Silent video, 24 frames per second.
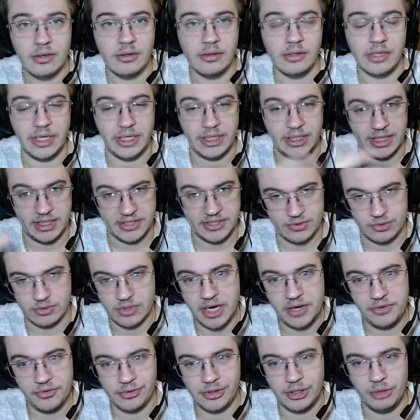Like as
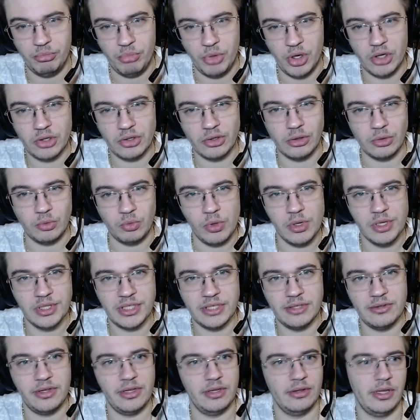Reiner and Bertolt
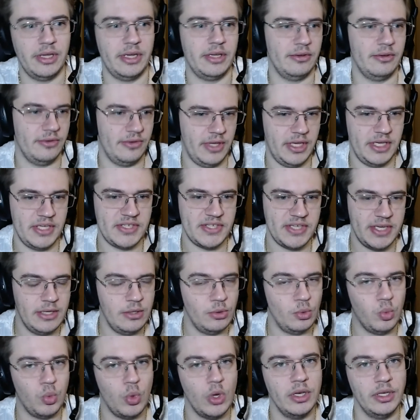wanted, they
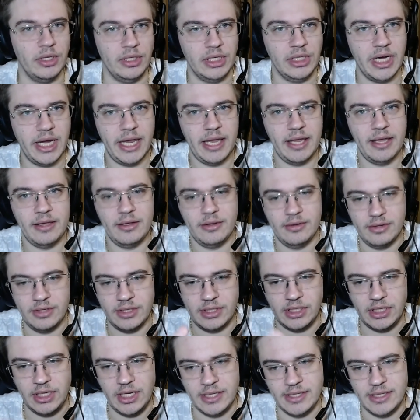sent one guy,
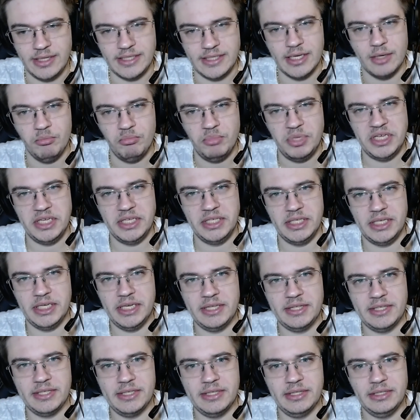he ended up being
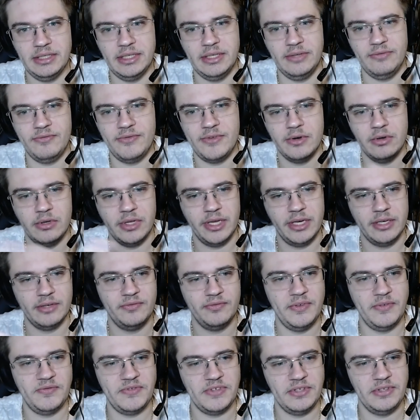eaten, and they're like
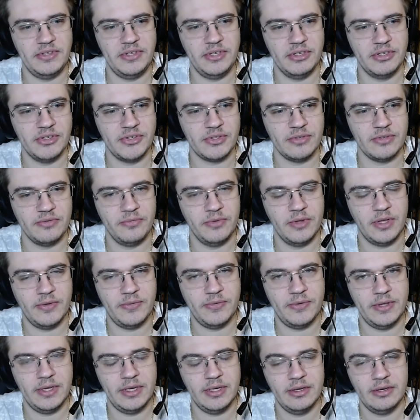15 years of
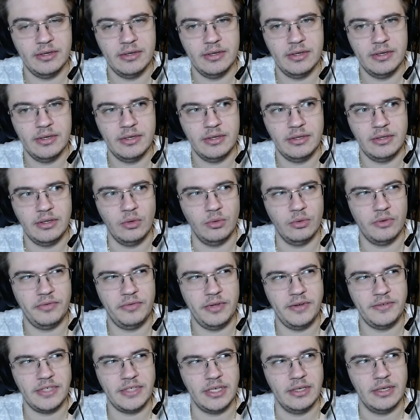nothing. No, not
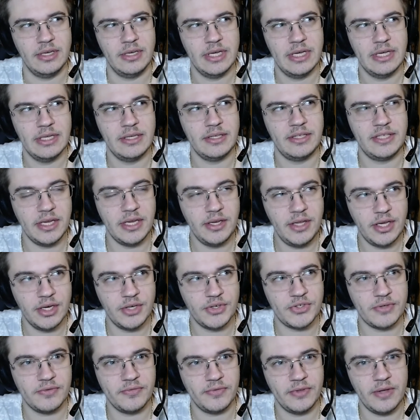15, 10
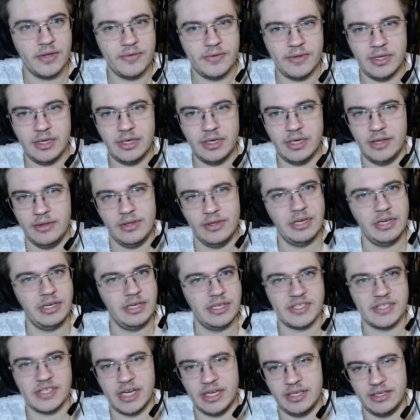years of nothing, and they
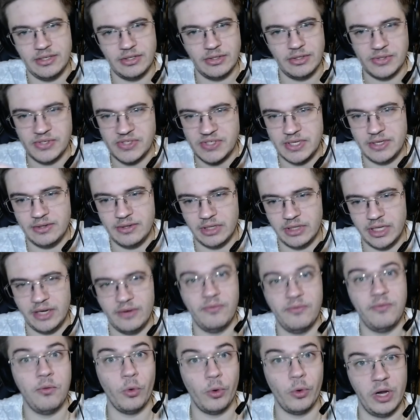decided to send
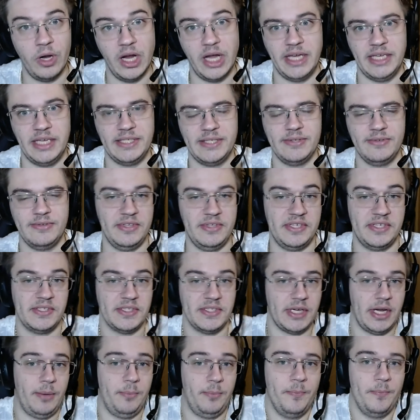like 4 guys this
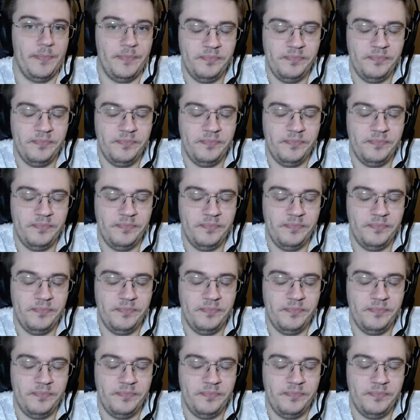time.